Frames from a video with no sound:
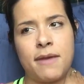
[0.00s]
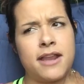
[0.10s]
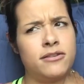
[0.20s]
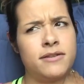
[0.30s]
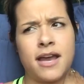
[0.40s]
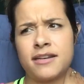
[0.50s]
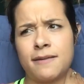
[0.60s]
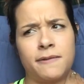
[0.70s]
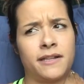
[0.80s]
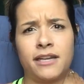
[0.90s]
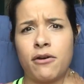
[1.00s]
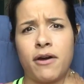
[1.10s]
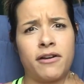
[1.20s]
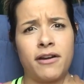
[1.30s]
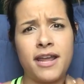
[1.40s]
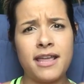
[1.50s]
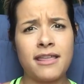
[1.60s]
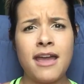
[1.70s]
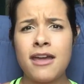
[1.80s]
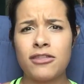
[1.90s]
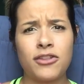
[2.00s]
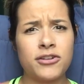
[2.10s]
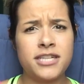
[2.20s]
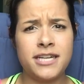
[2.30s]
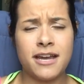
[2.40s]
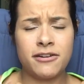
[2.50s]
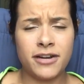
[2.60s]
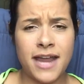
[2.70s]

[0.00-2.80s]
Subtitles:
I do not typically go underneath 1,300